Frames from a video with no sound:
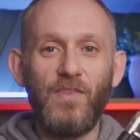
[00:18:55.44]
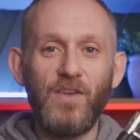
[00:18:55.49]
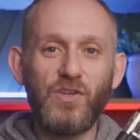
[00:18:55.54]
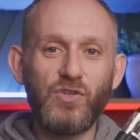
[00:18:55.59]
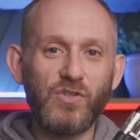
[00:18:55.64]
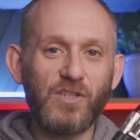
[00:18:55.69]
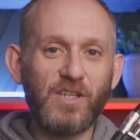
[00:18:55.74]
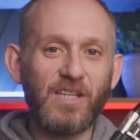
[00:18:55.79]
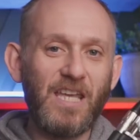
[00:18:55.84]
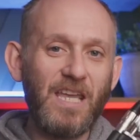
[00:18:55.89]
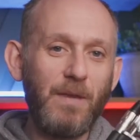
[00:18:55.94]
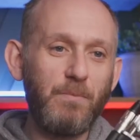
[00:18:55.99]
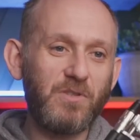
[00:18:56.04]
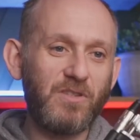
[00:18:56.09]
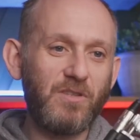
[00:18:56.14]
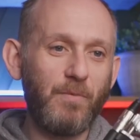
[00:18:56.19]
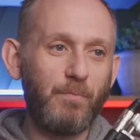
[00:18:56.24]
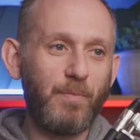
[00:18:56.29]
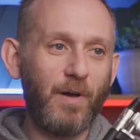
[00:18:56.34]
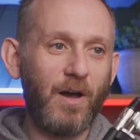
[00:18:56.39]
This just keeps
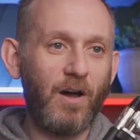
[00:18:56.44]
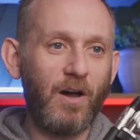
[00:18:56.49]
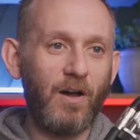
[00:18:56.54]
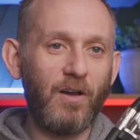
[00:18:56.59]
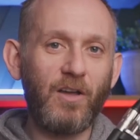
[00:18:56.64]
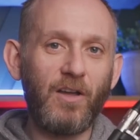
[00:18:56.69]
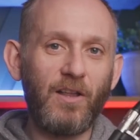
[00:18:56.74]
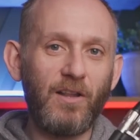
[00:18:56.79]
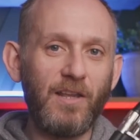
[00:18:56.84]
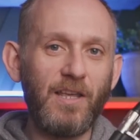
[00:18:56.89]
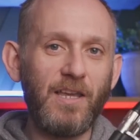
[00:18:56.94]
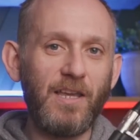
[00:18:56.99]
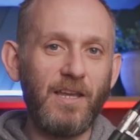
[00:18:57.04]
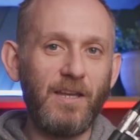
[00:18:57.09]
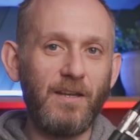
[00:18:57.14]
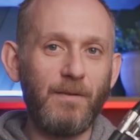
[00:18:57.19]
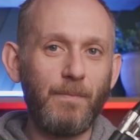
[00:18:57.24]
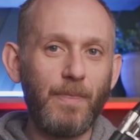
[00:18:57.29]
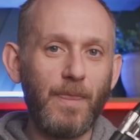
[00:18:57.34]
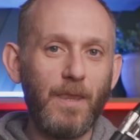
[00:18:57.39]
the bar
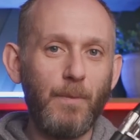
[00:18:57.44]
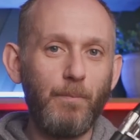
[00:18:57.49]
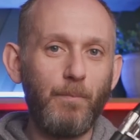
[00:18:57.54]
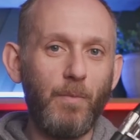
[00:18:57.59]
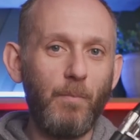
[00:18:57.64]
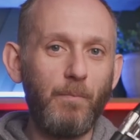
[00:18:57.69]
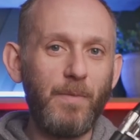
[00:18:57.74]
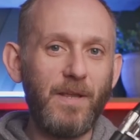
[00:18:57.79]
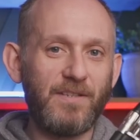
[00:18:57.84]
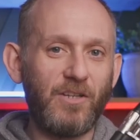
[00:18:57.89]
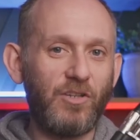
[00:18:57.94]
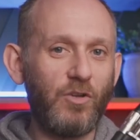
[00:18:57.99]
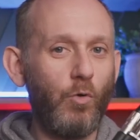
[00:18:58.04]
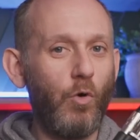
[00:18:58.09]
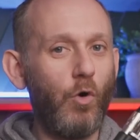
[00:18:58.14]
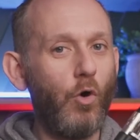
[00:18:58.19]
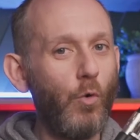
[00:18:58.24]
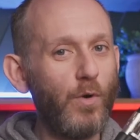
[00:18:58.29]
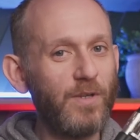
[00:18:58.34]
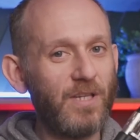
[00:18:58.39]
clean, but means I
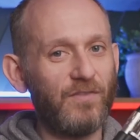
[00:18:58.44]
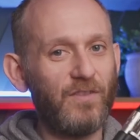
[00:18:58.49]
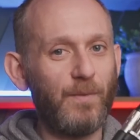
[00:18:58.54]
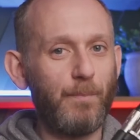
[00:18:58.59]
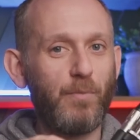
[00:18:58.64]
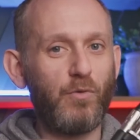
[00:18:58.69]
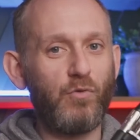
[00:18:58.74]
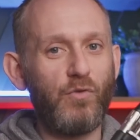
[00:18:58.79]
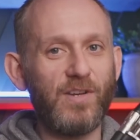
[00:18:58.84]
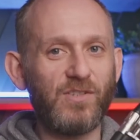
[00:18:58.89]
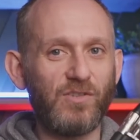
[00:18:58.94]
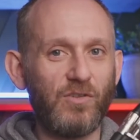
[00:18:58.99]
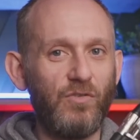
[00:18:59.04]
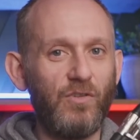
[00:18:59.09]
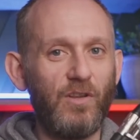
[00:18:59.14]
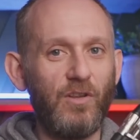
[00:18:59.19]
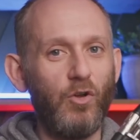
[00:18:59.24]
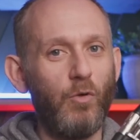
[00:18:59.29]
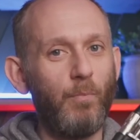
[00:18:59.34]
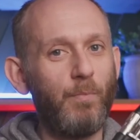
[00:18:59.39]
don't always have to press on
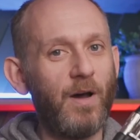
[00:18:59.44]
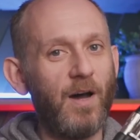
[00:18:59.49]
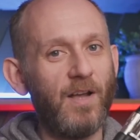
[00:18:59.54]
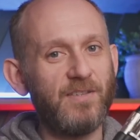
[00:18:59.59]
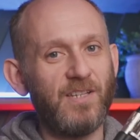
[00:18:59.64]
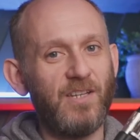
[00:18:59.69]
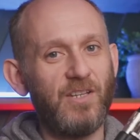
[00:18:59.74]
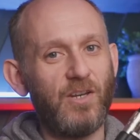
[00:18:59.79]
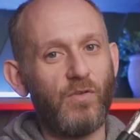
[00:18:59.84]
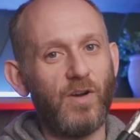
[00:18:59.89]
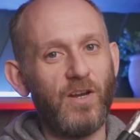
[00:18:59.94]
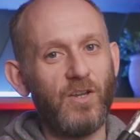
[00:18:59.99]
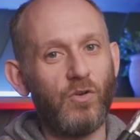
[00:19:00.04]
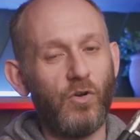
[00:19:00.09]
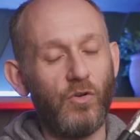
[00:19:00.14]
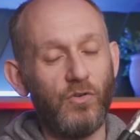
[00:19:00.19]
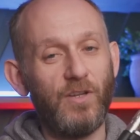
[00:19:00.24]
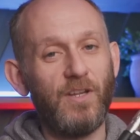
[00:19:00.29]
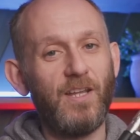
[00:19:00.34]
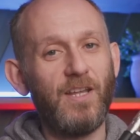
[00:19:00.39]
the little Bartender
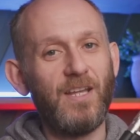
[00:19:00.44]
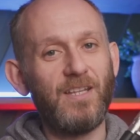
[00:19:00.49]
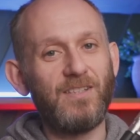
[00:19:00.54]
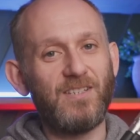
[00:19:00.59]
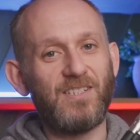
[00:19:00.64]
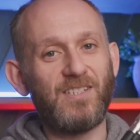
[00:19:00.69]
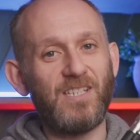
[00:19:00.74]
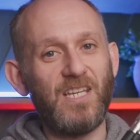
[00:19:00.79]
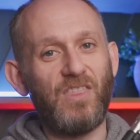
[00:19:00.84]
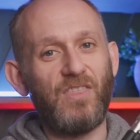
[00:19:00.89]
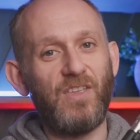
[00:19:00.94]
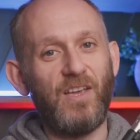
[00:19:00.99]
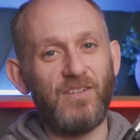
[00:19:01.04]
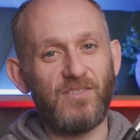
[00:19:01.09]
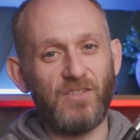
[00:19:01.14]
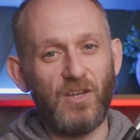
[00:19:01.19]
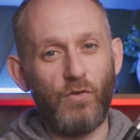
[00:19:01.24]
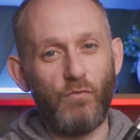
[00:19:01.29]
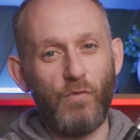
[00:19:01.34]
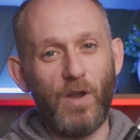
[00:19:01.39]
icon to see
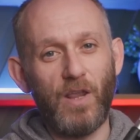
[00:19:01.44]
things that are